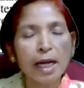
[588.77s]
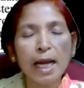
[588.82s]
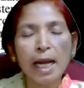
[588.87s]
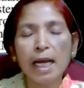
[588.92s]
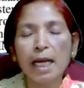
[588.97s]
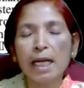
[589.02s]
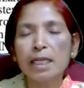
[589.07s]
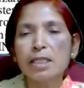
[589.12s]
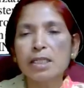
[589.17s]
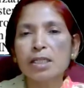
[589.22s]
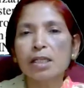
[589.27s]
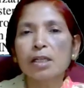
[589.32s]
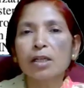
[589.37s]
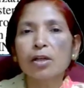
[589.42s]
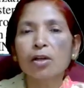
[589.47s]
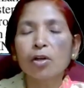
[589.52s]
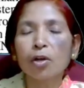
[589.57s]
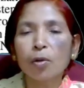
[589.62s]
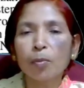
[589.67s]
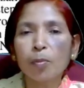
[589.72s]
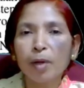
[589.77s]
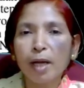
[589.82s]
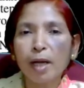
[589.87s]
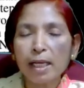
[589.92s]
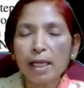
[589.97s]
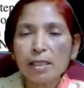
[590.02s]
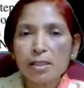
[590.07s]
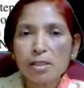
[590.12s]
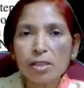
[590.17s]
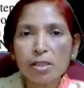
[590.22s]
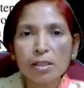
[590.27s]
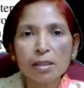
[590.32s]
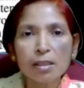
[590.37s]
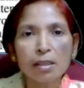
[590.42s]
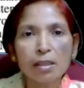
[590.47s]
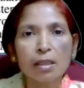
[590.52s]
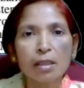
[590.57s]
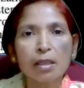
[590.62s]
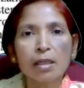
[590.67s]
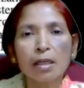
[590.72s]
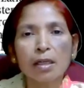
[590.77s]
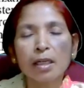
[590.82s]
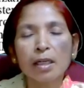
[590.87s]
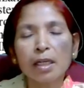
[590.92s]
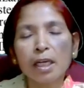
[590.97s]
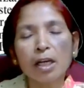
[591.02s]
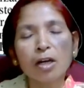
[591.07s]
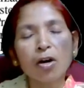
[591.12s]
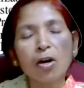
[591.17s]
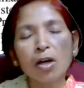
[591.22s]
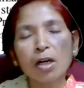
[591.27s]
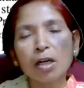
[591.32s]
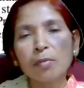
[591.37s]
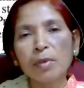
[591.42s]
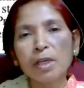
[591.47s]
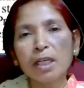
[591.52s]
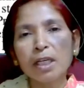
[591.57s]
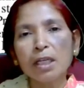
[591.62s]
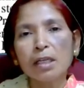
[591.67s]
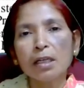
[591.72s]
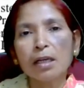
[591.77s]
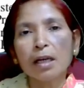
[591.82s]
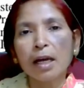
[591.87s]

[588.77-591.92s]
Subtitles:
and globalized economy,